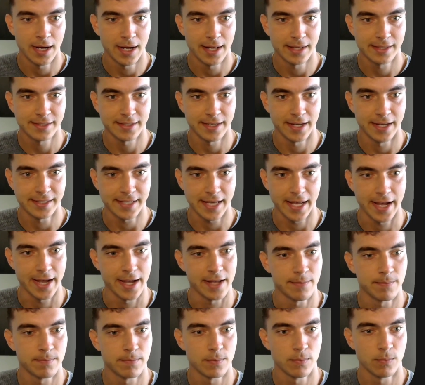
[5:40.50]
it says,
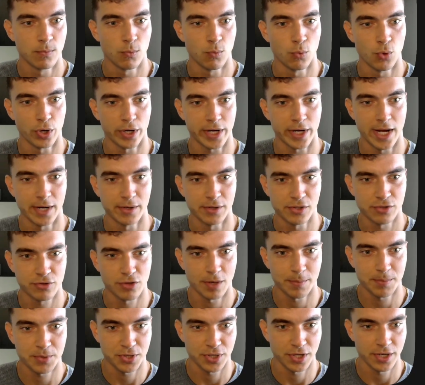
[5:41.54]
hey, workout
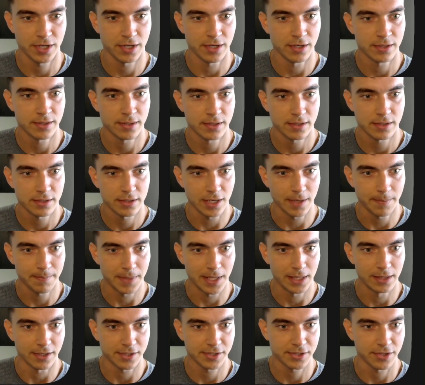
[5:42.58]
description, yep,
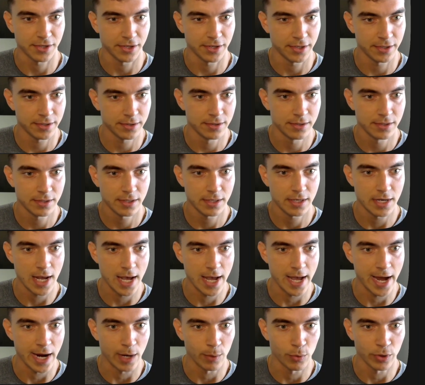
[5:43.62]
that looks good.
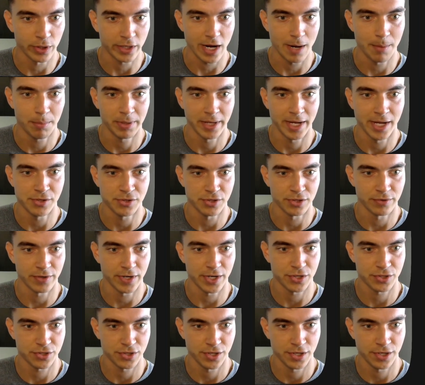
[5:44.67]
Workout plan
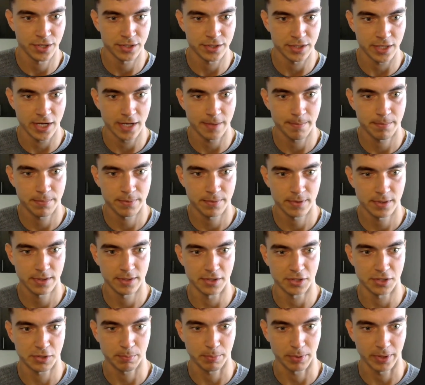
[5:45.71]
generation, yep.
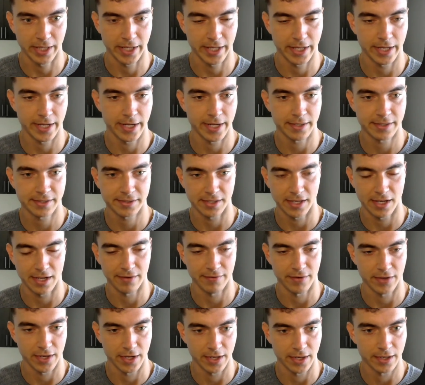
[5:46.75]
Display,
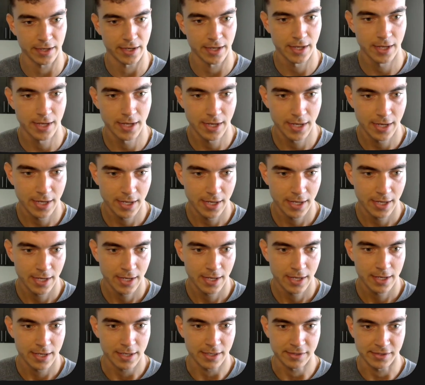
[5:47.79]
saving,
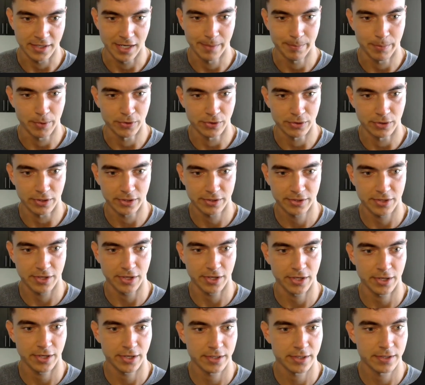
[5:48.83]
examples looks
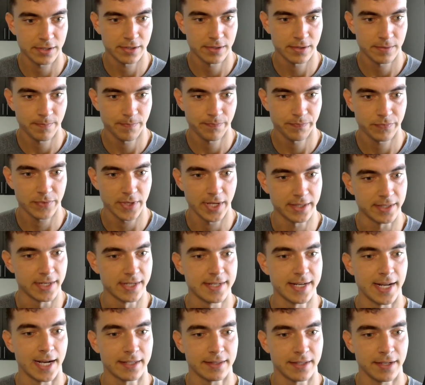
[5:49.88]
good. It
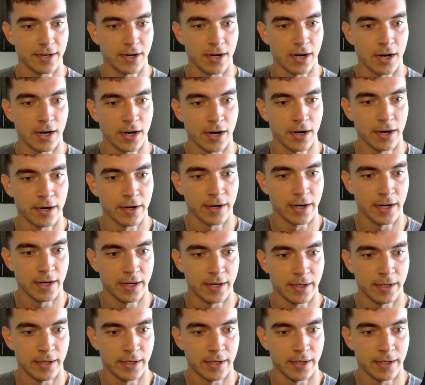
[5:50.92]
detected our